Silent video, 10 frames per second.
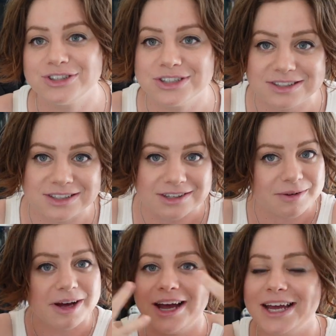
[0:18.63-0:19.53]
Just,
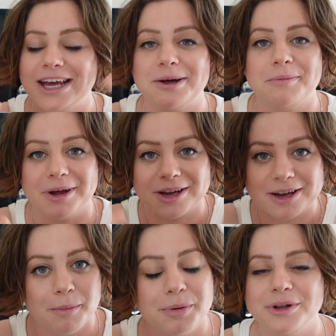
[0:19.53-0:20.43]
I am
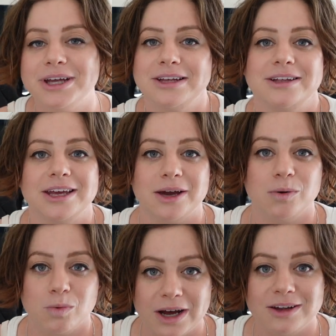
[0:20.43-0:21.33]

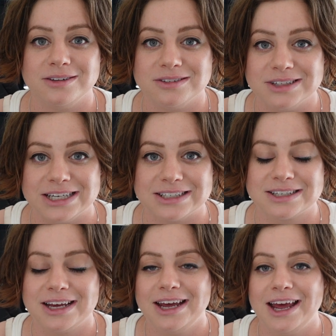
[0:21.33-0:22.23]
completely well
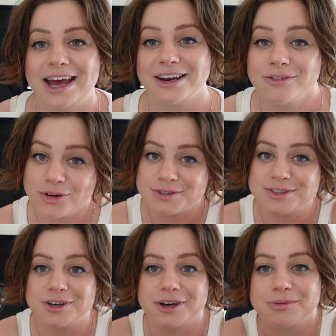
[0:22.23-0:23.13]
lit, and I've
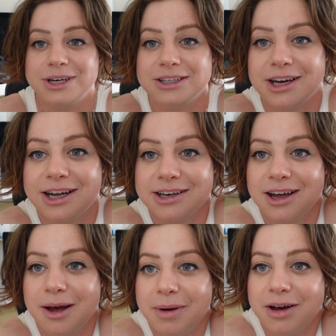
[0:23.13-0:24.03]
also got a ring light
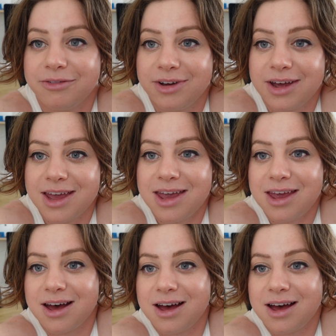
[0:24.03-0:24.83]
above here.